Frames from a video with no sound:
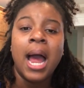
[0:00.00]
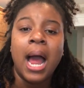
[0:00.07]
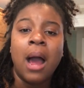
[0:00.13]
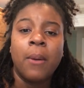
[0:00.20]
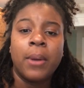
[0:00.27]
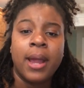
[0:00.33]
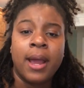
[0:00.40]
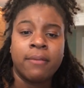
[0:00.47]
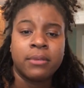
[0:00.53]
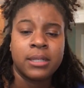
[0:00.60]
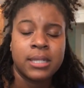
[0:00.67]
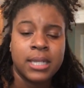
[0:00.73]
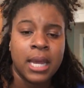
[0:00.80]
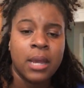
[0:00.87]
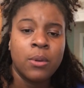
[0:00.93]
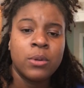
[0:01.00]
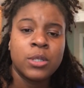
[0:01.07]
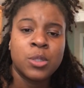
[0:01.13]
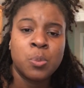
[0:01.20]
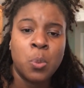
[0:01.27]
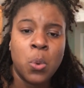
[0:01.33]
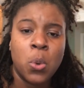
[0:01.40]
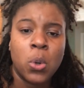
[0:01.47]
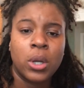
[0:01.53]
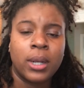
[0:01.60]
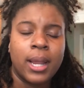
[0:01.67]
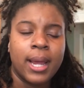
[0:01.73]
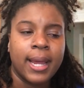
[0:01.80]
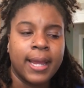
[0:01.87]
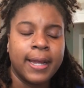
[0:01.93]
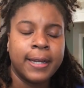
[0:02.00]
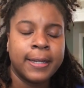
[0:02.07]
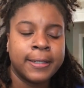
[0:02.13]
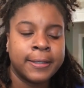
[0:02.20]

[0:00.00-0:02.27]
I would have to say it was more like